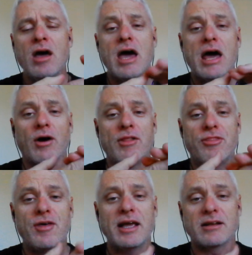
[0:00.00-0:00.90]
And I
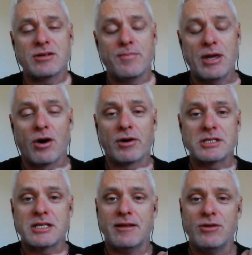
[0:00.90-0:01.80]
think, to be
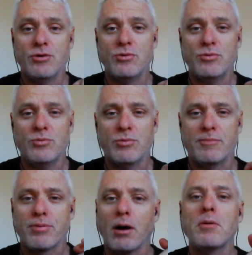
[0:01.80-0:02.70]
honest, that you would
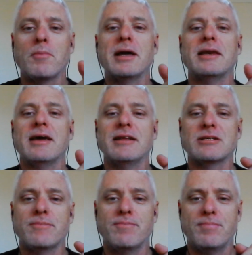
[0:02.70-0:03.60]
probably need
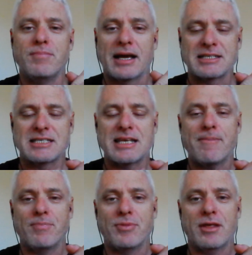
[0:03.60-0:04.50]
to
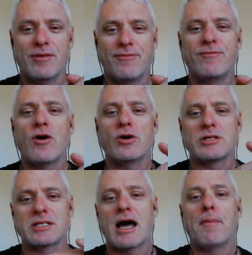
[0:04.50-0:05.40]
accept that the
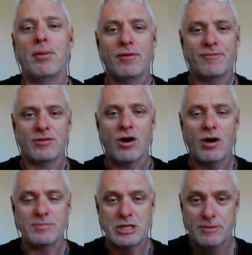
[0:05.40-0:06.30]
first couple of
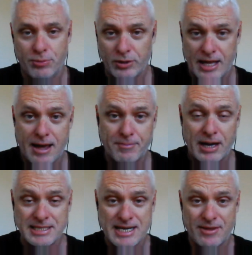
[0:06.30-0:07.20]
times that you put
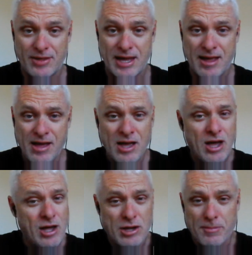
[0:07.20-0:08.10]
campaigns out there,
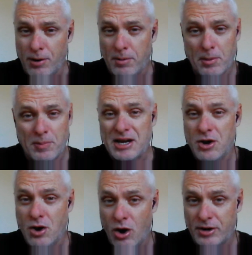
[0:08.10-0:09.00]
you're probably
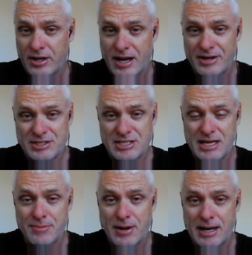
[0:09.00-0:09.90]
not going to see
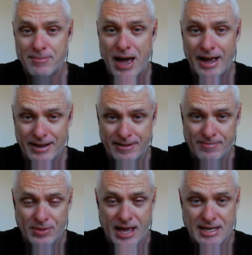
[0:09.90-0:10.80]
your money back,
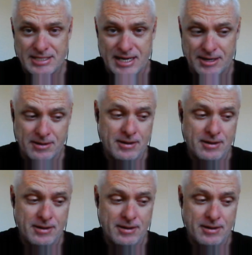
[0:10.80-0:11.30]
as in